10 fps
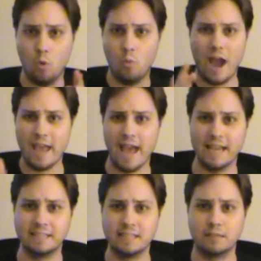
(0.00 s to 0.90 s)
why he
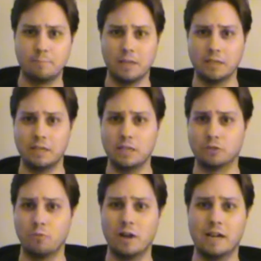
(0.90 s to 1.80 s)
has these
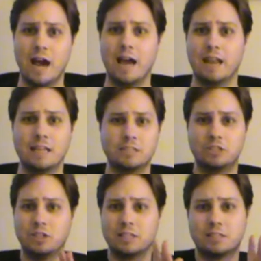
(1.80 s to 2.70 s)
abilities or whatnot.
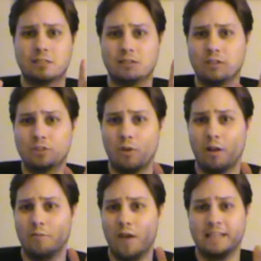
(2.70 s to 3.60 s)
It's just
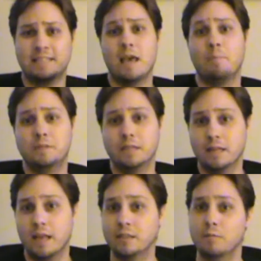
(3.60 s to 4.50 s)
sort of
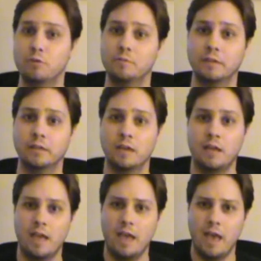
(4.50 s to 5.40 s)
accepted in the movie.
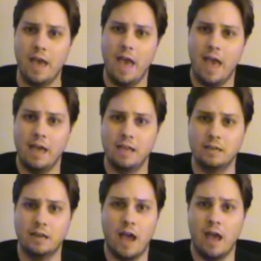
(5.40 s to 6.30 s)

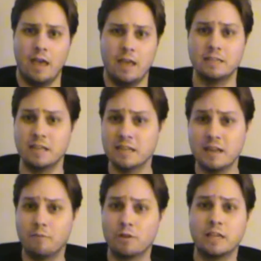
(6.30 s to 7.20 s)
And
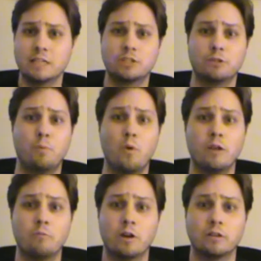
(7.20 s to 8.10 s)
it never gets to the
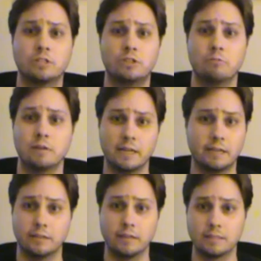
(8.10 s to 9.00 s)
point where it's too
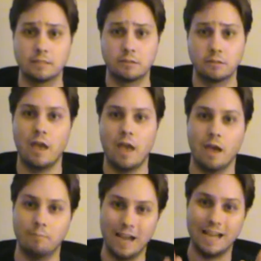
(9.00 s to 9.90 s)
ridiculous.
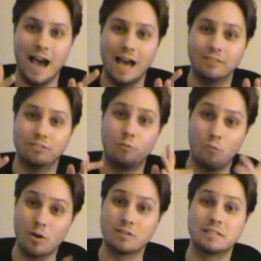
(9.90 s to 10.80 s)
And my God, the
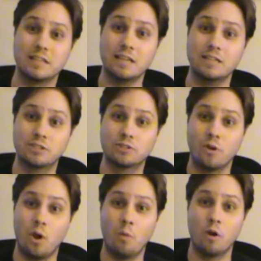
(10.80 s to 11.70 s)
war
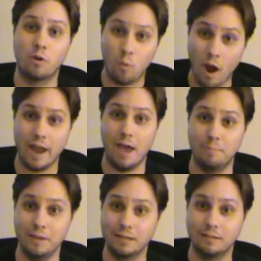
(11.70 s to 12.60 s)
scenes were quite
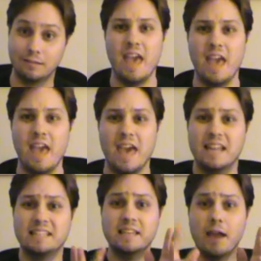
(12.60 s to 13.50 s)
epic.
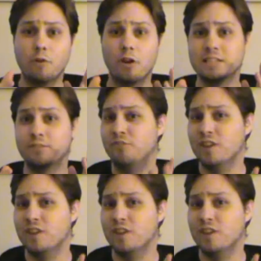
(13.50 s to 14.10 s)
It is never as